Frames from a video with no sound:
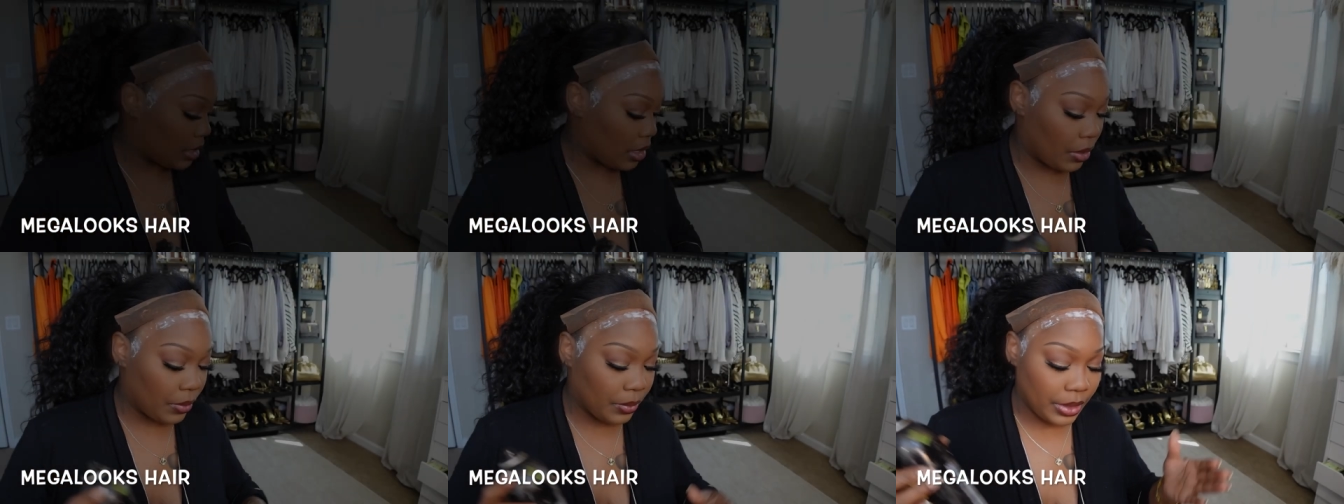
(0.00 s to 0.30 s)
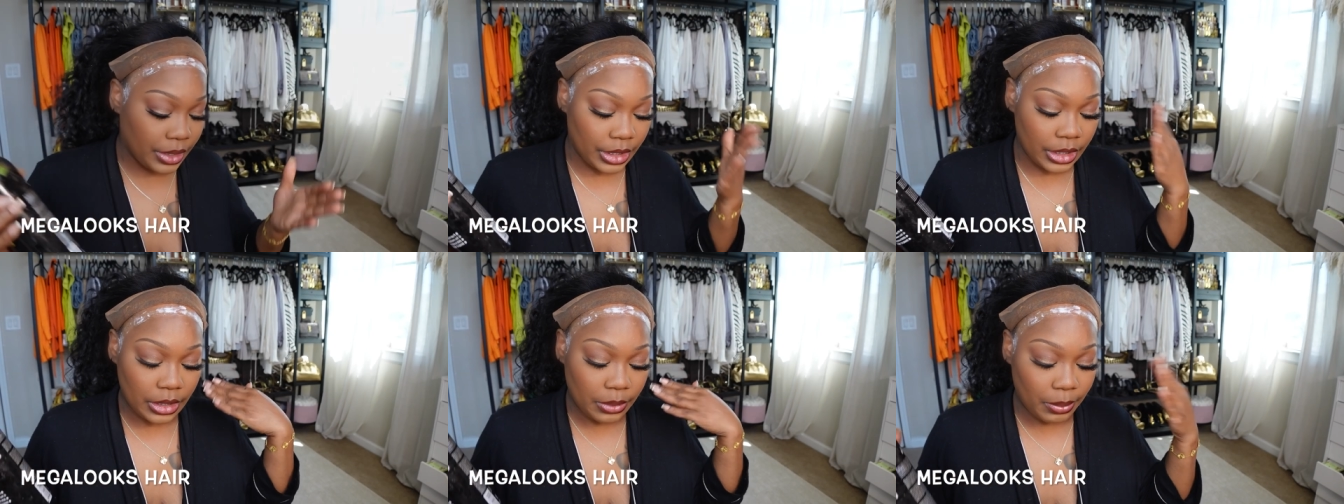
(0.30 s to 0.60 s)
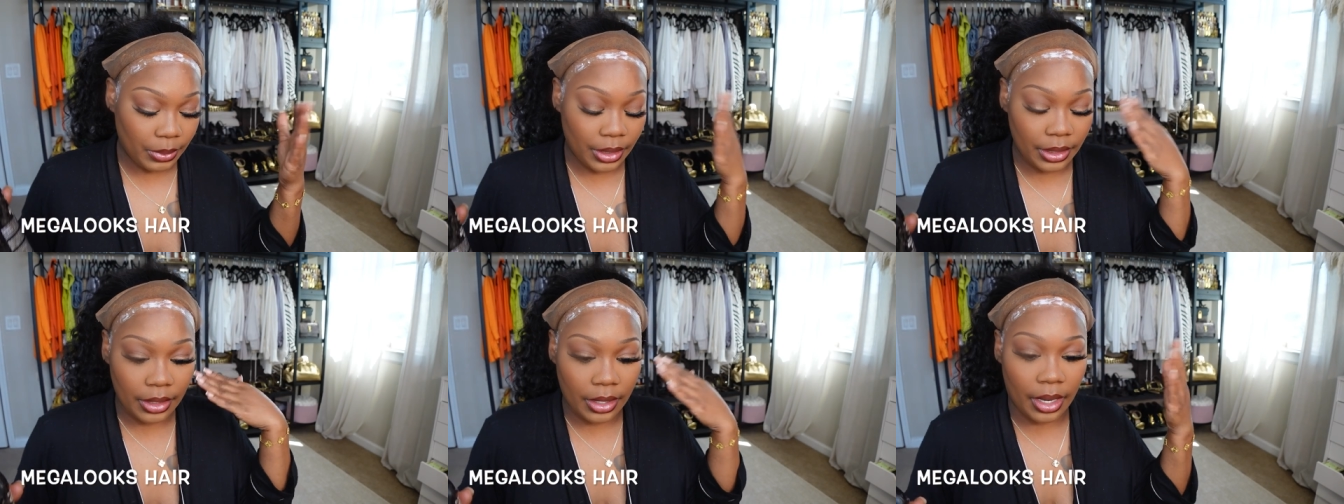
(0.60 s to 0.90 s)
So we just
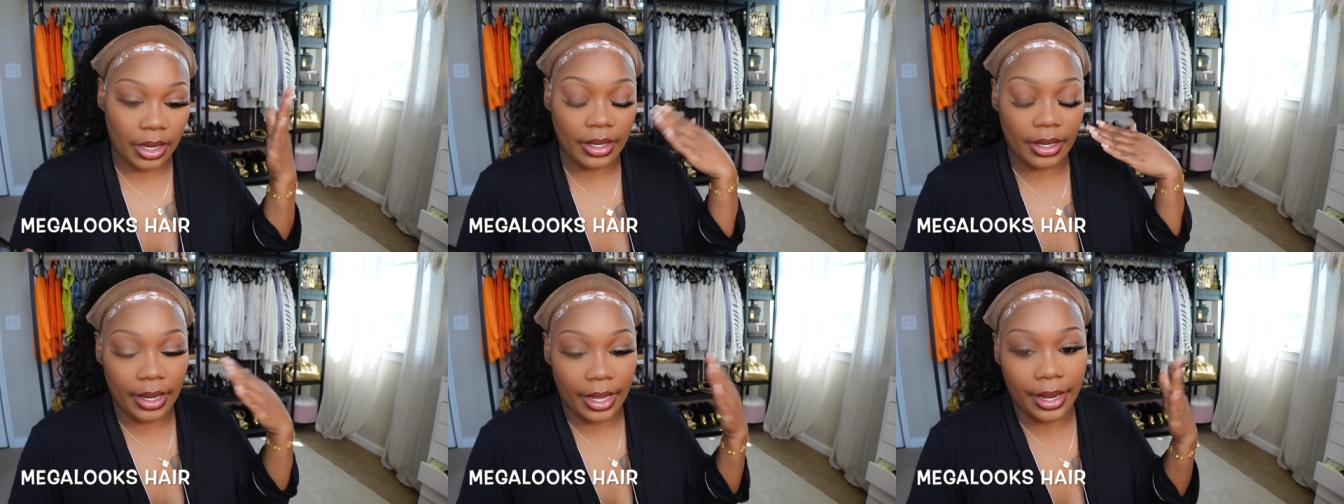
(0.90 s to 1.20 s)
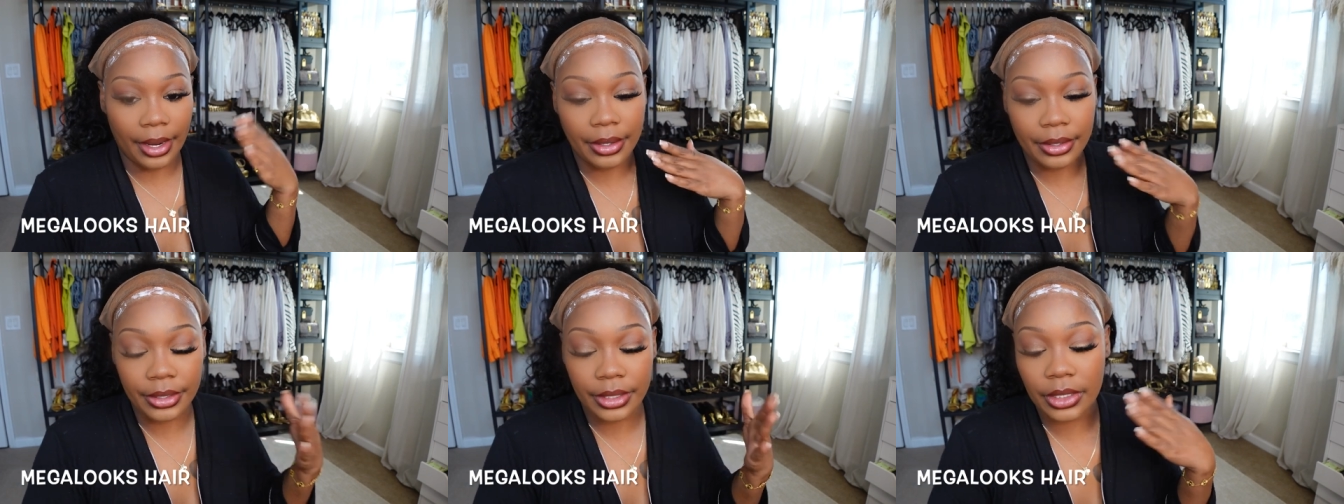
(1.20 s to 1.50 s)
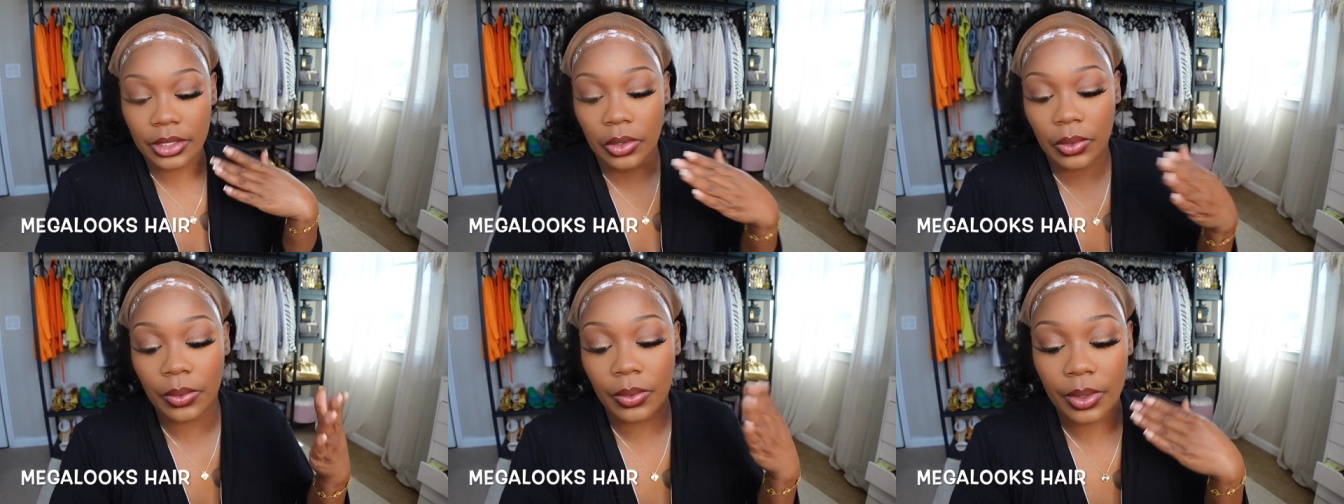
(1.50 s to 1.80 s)
putting our layers
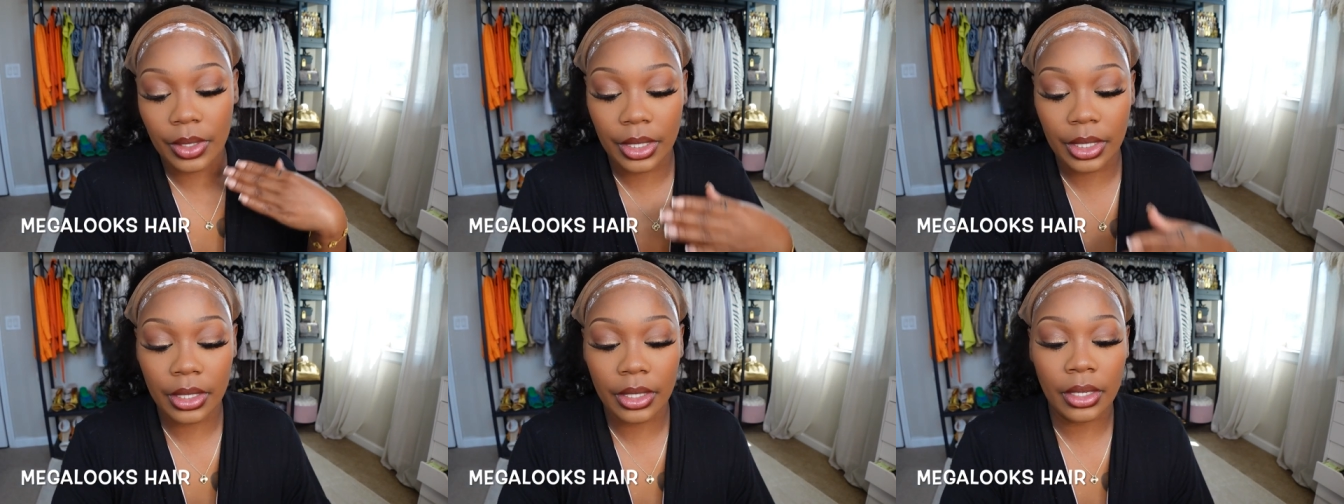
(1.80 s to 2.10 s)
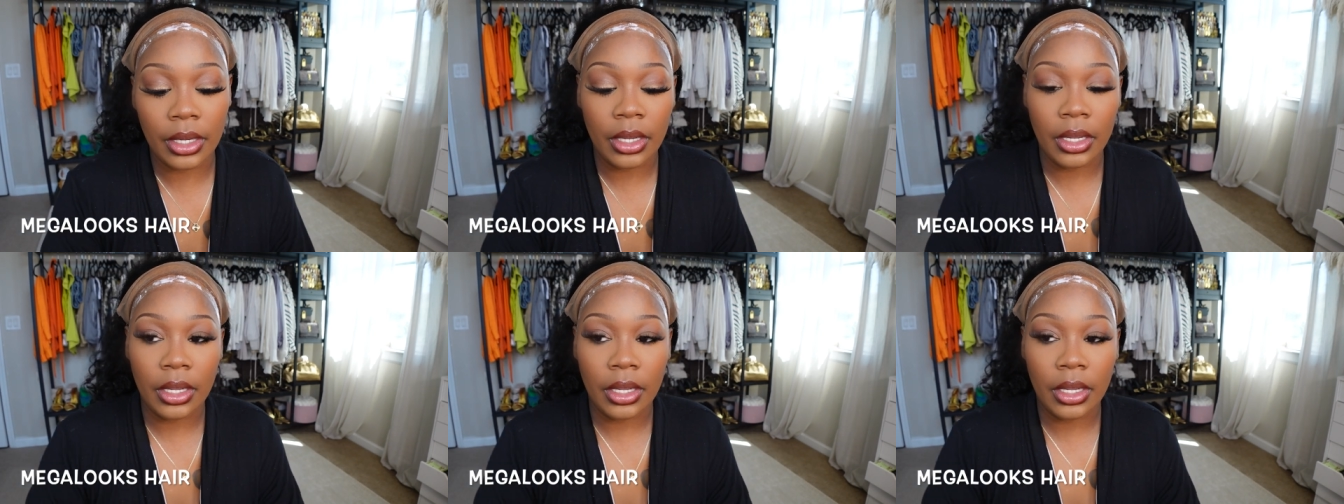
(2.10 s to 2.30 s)
on,